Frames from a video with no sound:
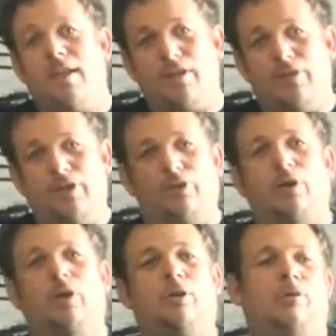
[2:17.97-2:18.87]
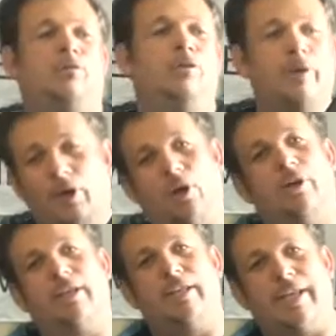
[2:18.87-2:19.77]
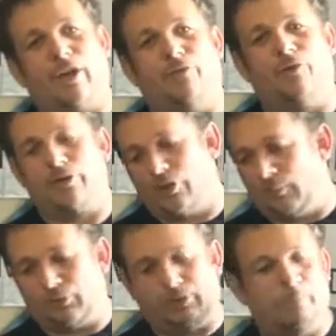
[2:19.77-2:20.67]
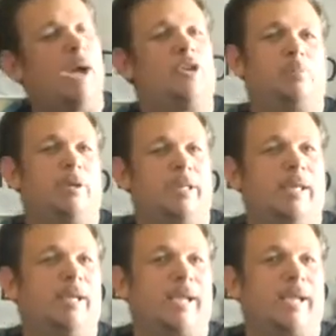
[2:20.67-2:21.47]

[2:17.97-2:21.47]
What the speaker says: These are very hard to get in California, almost impossible to get.